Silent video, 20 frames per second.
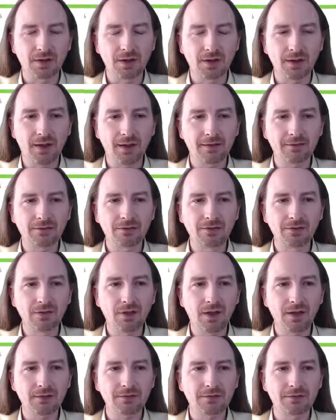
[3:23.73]
It has
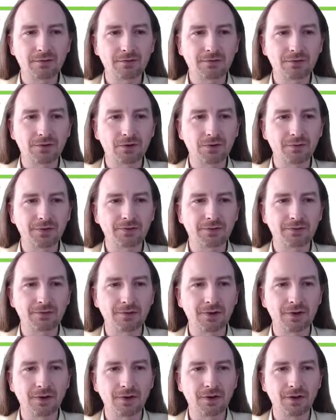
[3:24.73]
lots of services
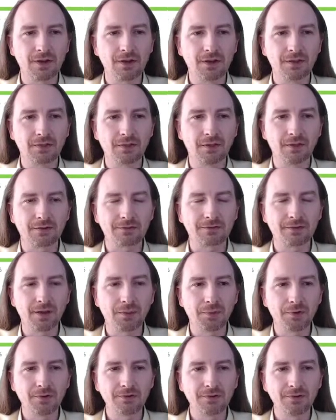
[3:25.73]
here in the
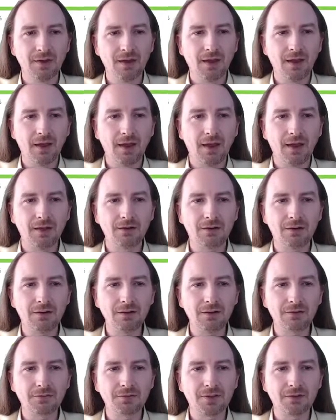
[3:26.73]
samples. And
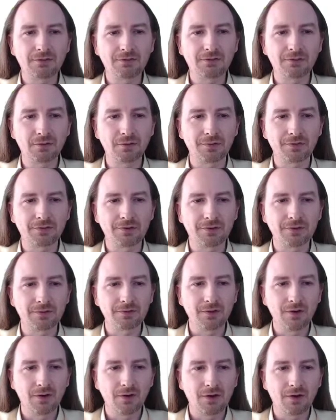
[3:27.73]
all of these
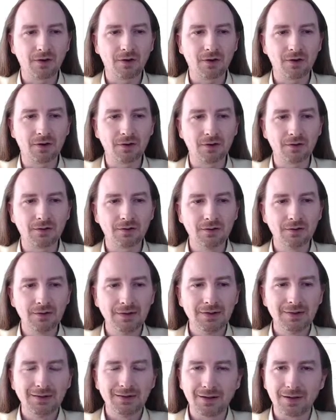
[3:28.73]
services are
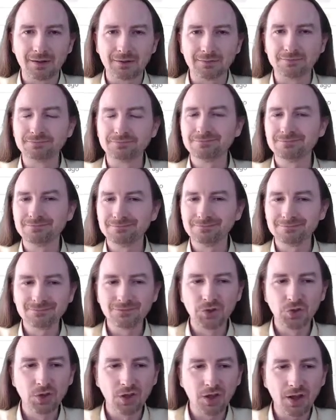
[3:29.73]

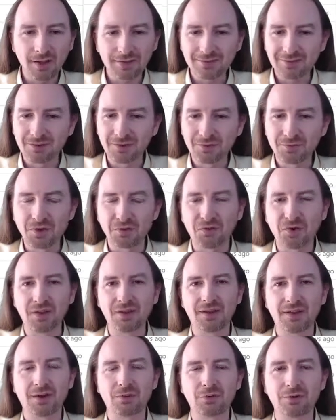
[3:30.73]
lots of
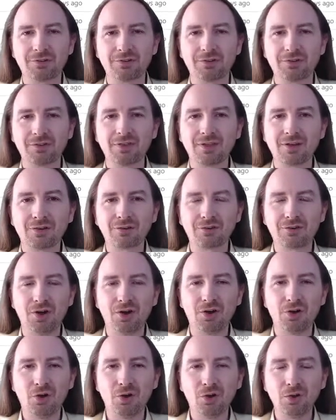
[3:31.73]
different languages. And there's a
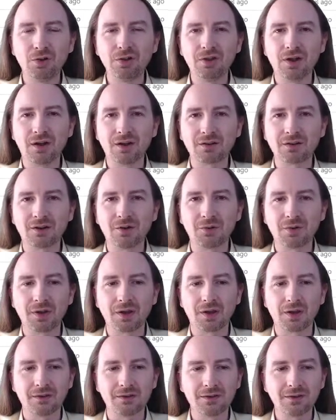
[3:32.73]
whole lot going
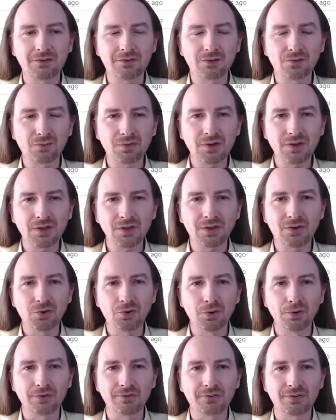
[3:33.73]
on. It's a really
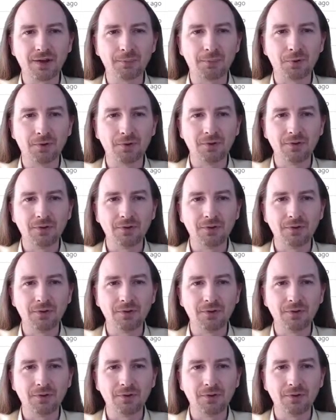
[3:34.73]
cool sample.